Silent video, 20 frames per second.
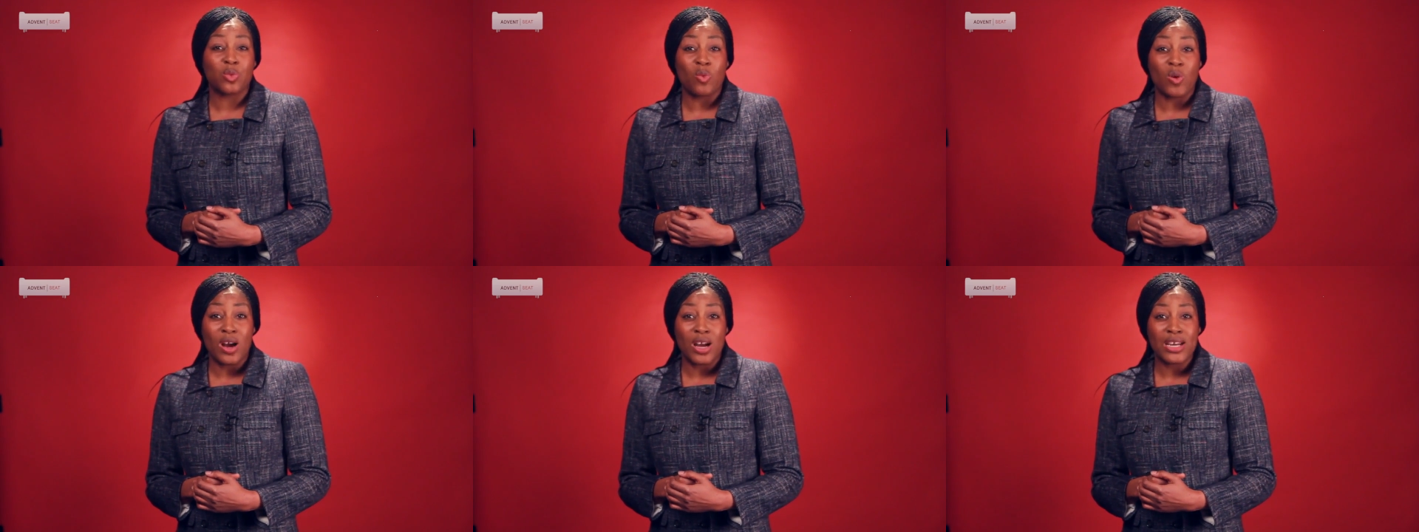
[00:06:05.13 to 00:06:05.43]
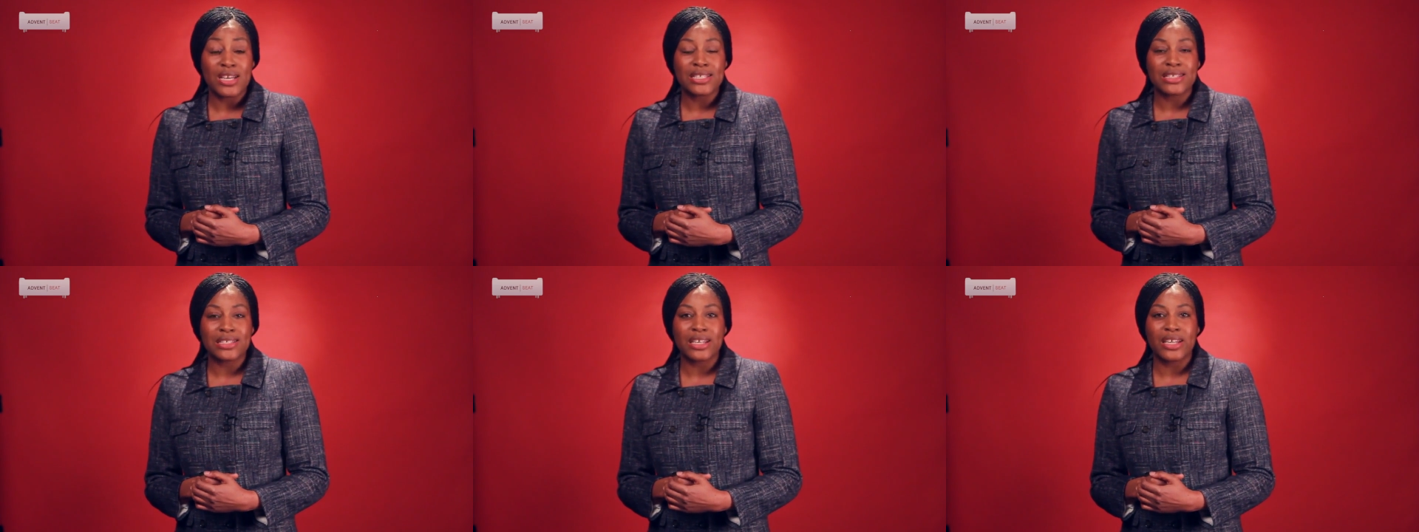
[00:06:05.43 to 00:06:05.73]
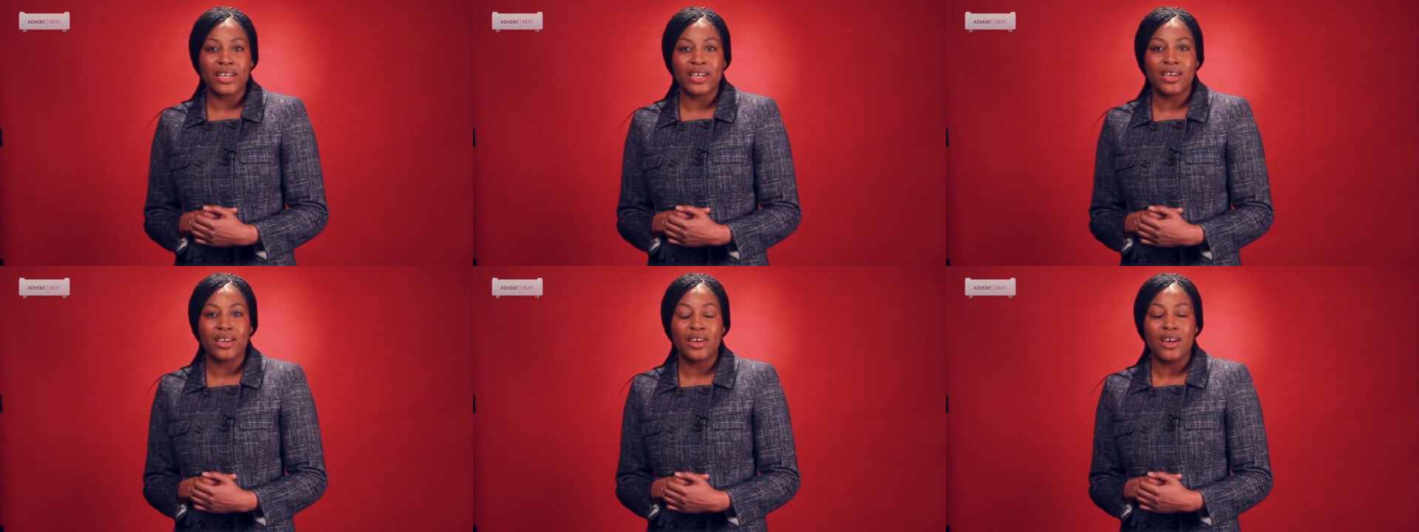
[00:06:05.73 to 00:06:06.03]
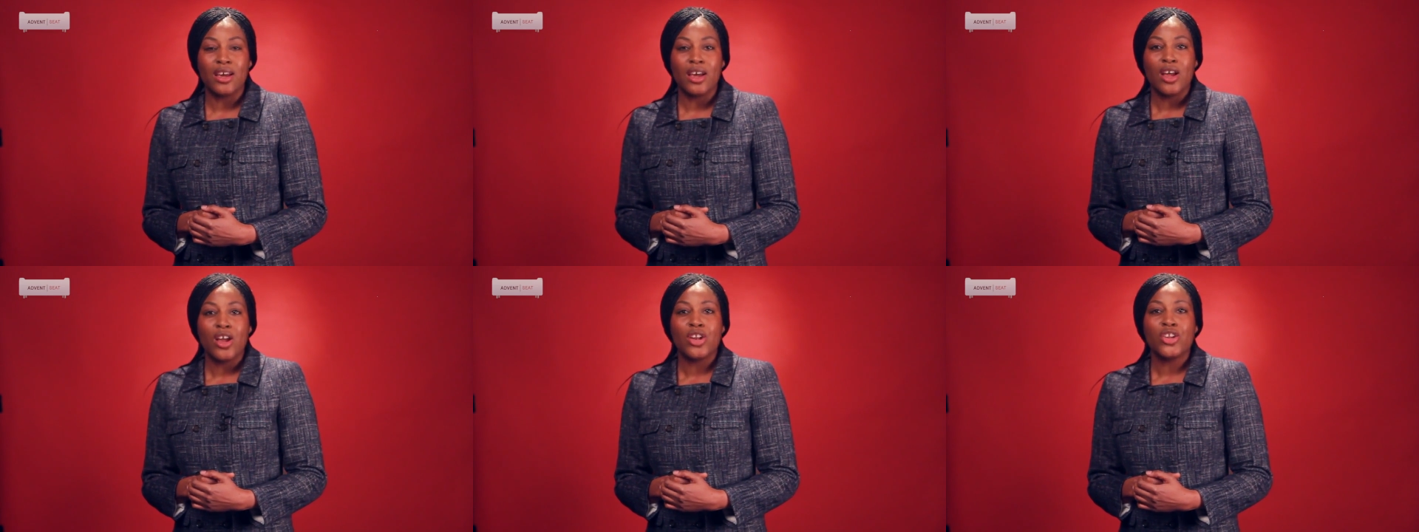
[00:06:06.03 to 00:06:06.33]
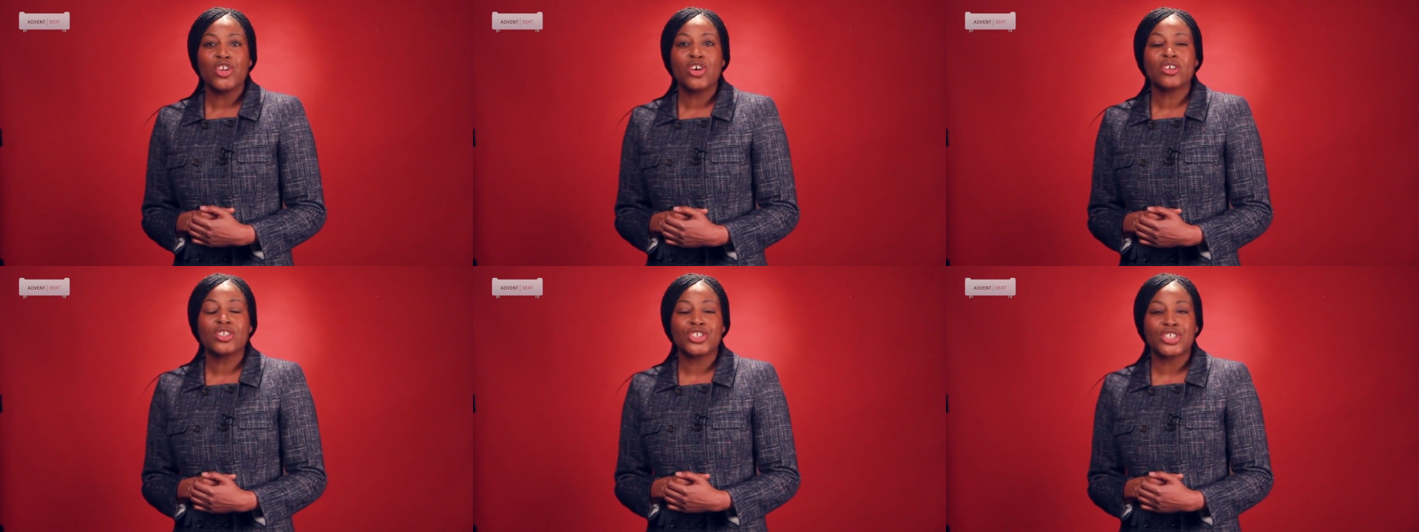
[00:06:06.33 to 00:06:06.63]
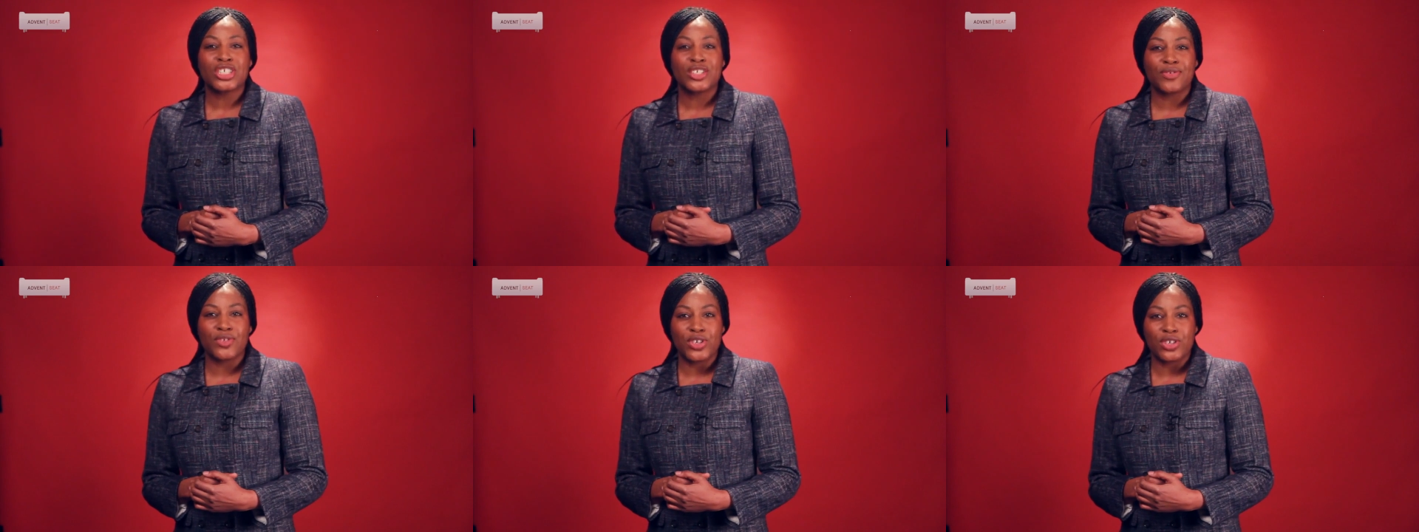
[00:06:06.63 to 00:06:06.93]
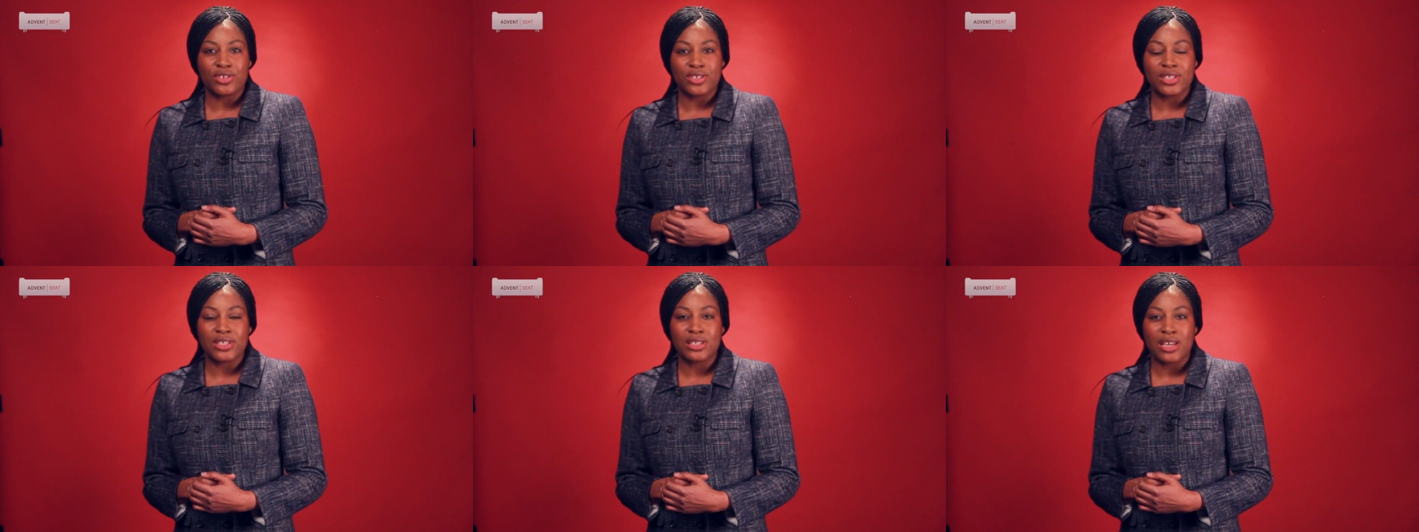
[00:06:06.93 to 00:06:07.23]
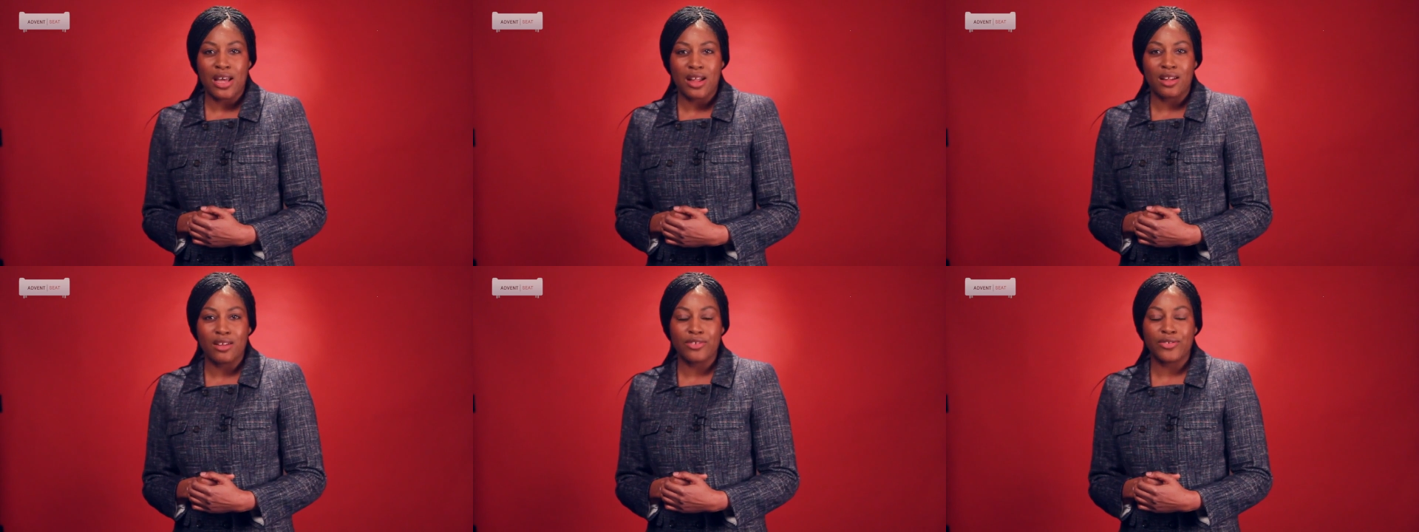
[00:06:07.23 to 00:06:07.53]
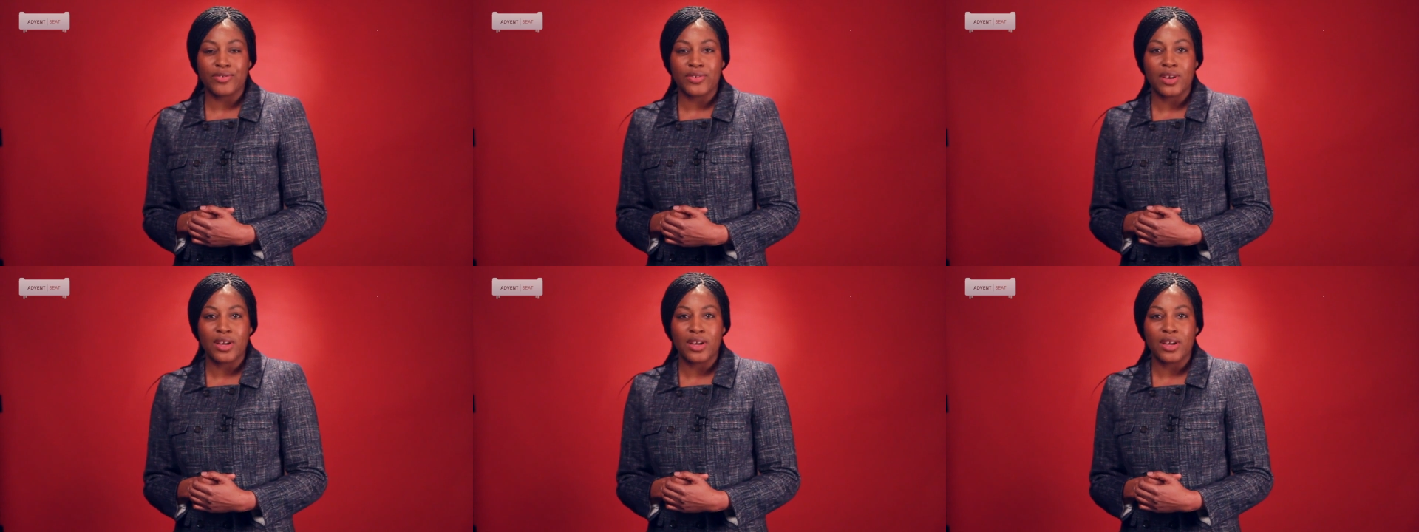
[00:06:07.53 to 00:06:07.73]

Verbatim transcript: wisely, not just for yourself,